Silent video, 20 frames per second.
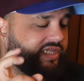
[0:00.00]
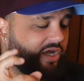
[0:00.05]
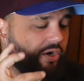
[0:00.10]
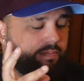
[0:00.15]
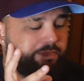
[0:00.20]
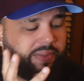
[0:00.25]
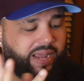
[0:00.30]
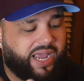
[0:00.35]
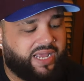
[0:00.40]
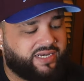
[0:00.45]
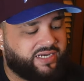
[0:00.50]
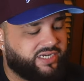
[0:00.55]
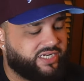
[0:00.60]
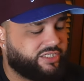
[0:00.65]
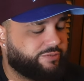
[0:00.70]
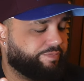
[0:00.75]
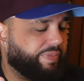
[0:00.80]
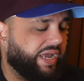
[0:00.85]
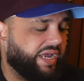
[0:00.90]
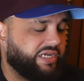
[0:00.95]
they're banning
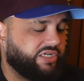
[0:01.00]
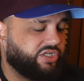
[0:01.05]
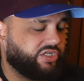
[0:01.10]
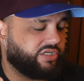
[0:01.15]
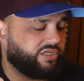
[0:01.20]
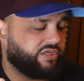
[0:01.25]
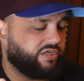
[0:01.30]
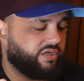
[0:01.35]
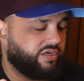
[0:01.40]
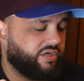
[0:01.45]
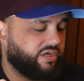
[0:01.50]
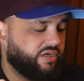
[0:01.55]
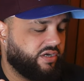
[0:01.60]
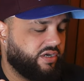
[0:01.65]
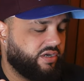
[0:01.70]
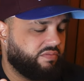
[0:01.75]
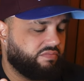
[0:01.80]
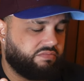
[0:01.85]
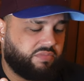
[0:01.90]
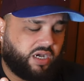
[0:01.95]
this patch.
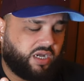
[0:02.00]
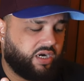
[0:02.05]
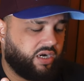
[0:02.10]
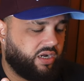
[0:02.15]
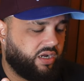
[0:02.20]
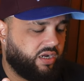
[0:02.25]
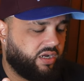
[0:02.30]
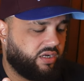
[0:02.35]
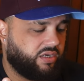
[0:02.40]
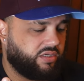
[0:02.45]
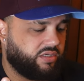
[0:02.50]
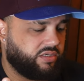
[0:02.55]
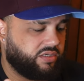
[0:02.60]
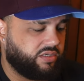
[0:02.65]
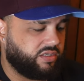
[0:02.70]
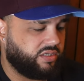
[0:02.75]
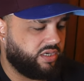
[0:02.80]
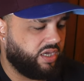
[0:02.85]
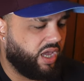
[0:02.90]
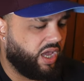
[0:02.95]
But
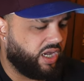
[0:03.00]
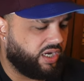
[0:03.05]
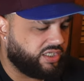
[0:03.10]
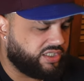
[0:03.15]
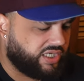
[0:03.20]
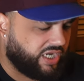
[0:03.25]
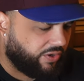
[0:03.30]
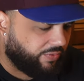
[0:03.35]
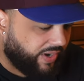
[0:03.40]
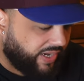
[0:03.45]
yeah, let's get